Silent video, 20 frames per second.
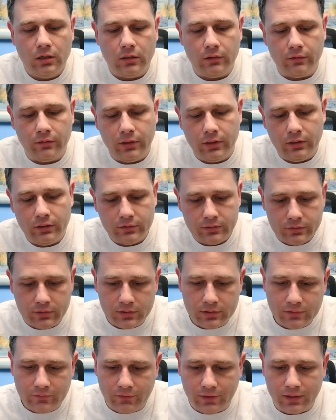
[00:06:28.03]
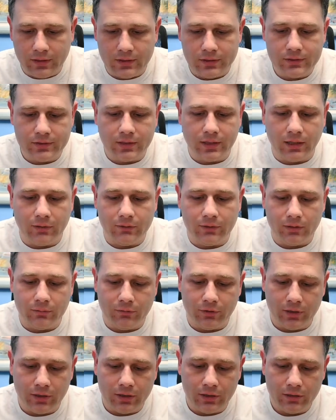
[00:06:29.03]
All right, so let's see if I can get this thing out without
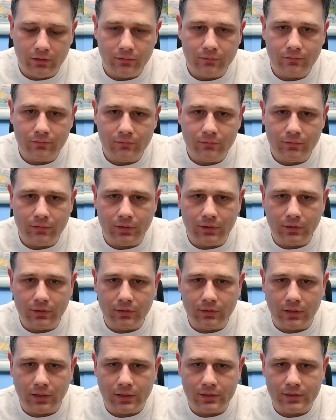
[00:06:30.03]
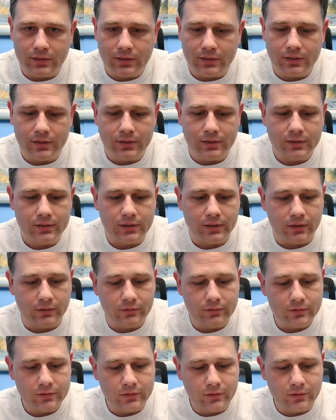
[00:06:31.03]
breaking it. Not as easy as it sounds.